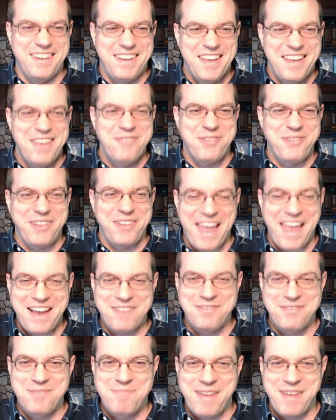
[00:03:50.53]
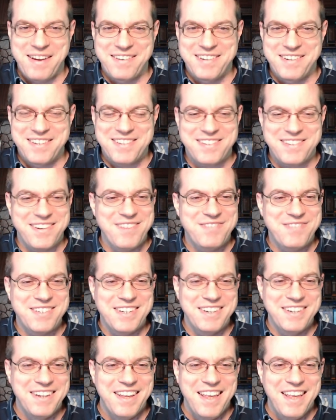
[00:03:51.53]
for lack of a better
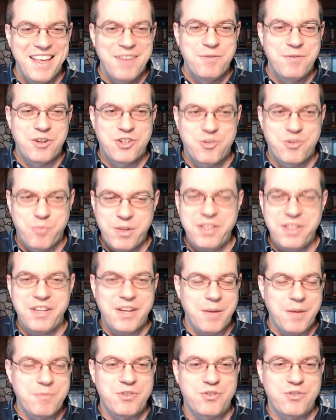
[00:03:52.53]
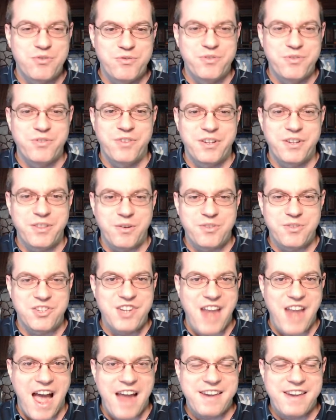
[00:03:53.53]
description, which really comes through during those
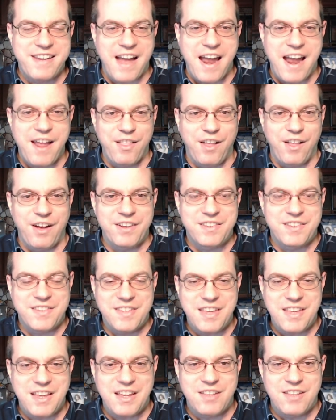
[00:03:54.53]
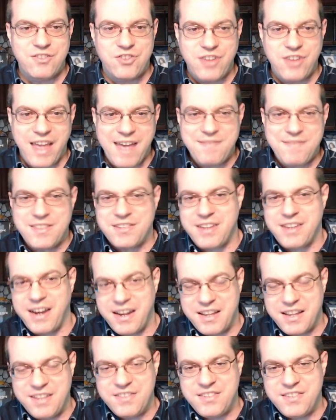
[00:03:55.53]
non-dialogue scenes. So you have this kind
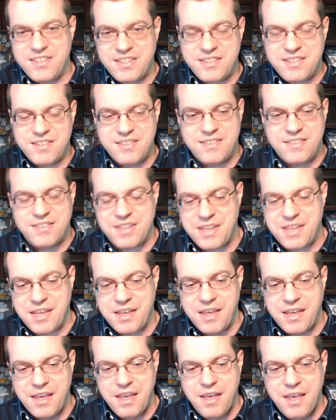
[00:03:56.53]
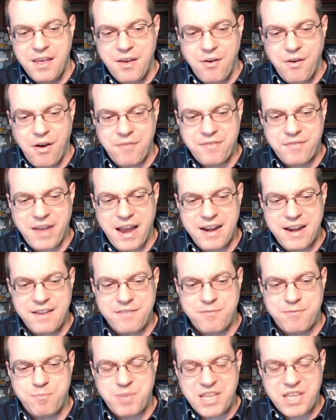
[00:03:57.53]
of consistency of kind
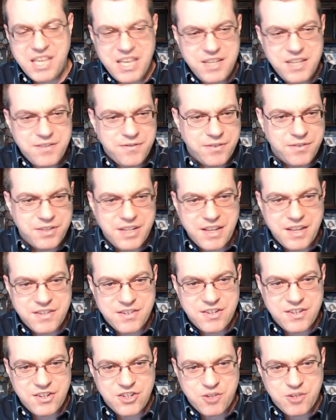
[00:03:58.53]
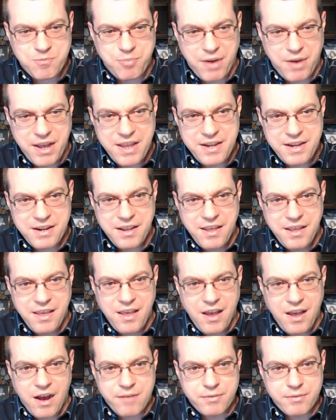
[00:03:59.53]
of peacefulness despite
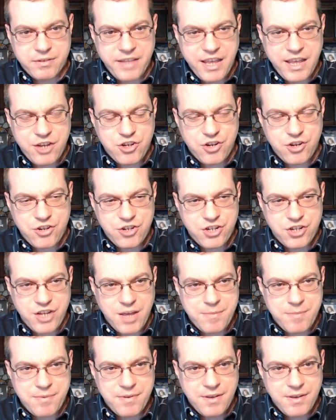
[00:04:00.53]
a relationship